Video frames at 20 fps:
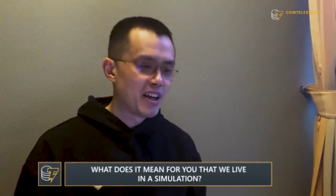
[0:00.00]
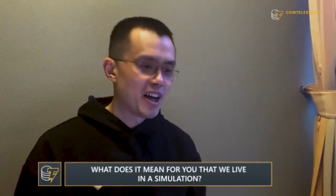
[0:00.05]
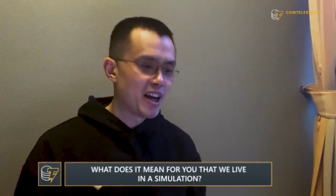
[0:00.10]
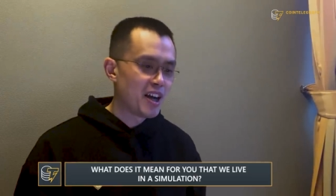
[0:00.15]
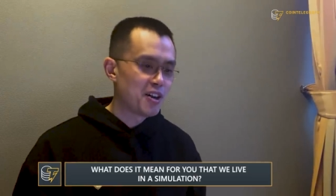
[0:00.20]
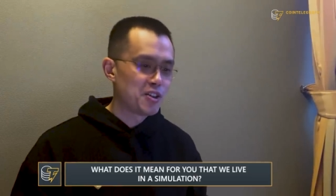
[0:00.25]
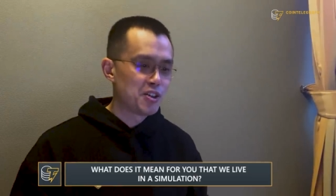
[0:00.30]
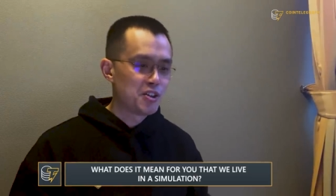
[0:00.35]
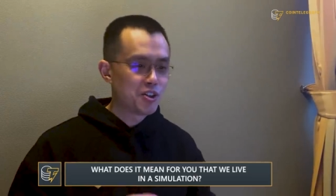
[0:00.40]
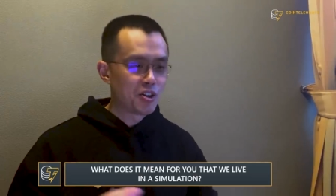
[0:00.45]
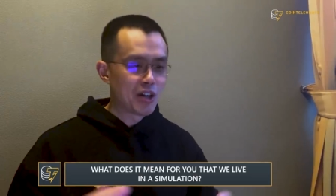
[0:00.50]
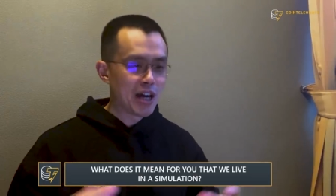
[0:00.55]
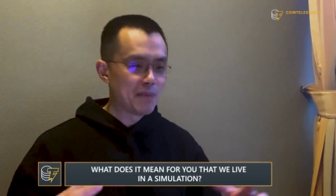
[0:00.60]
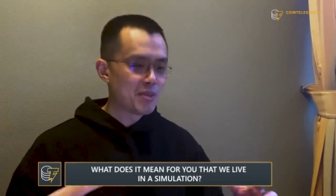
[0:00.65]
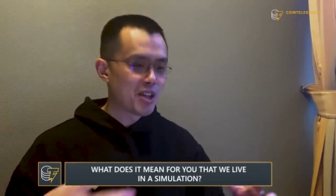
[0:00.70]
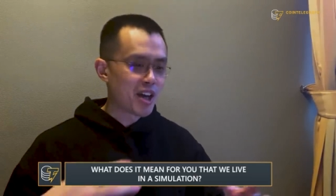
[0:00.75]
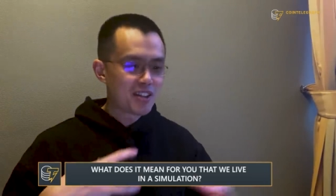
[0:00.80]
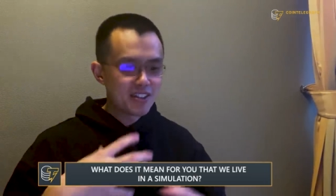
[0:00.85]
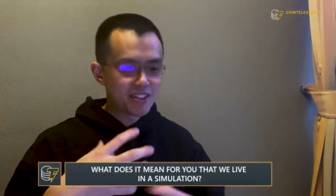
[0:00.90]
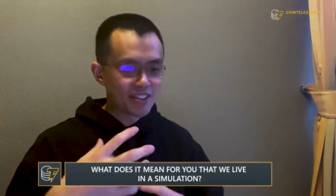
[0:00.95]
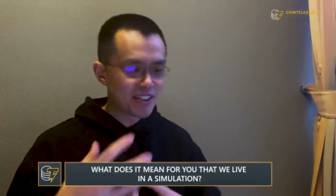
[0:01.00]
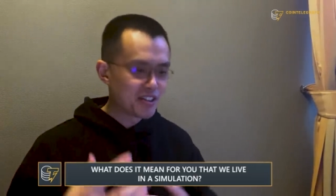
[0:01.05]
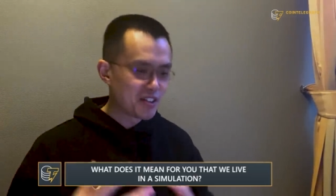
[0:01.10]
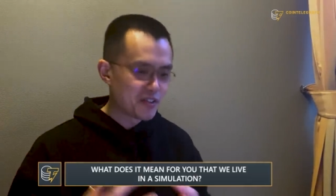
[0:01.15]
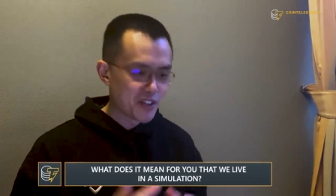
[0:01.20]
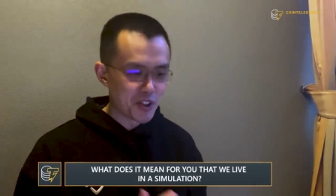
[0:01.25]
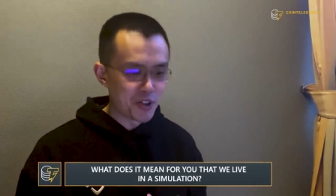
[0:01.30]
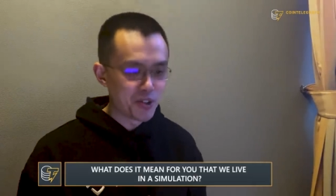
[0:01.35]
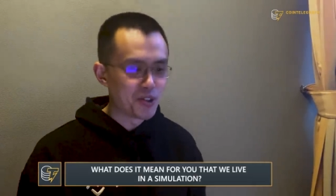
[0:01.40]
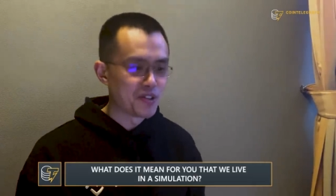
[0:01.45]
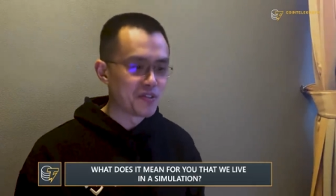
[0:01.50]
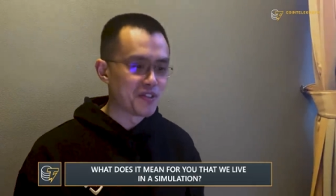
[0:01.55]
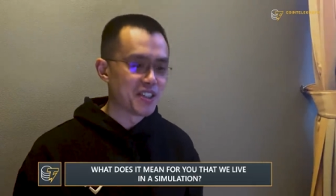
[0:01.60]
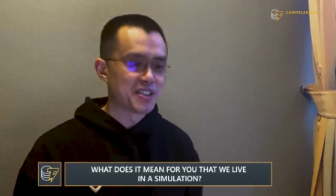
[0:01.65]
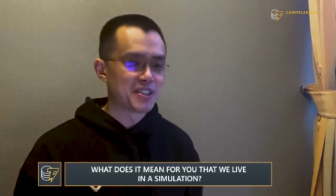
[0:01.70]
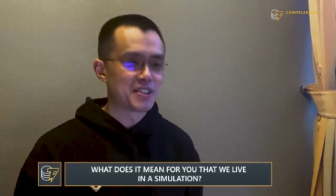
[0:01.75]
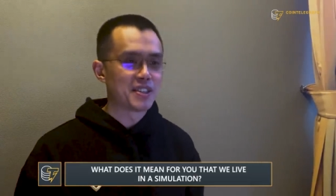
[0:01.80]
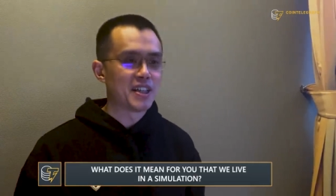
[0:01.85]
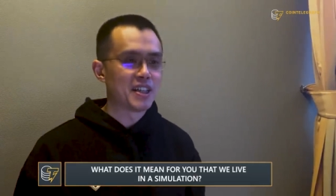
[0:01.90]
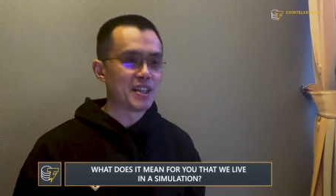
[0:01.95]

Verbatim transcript: oh, you know, I'm not the center of the universe,